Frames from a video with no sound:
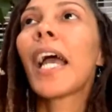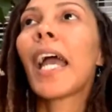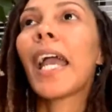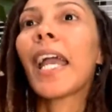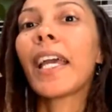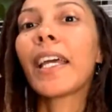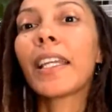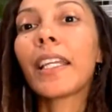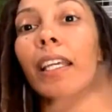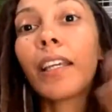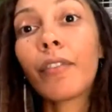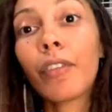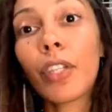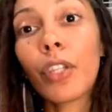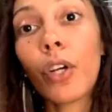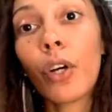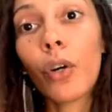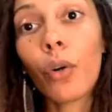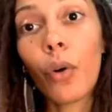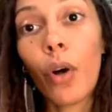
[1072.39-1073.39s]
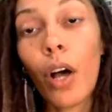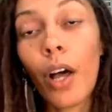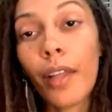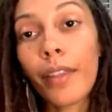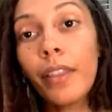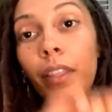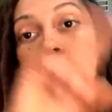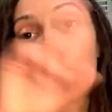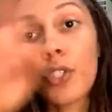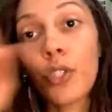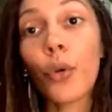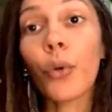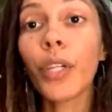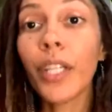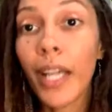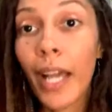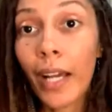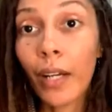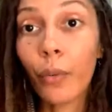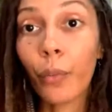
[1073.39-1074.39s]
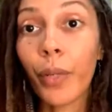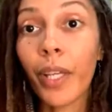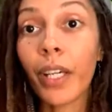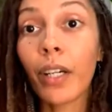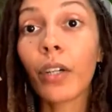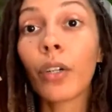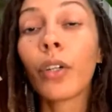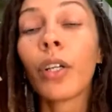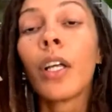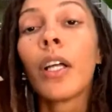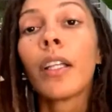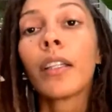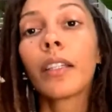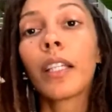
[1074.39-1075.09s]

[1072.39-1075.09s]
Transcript: And even though on the zodiac wheel,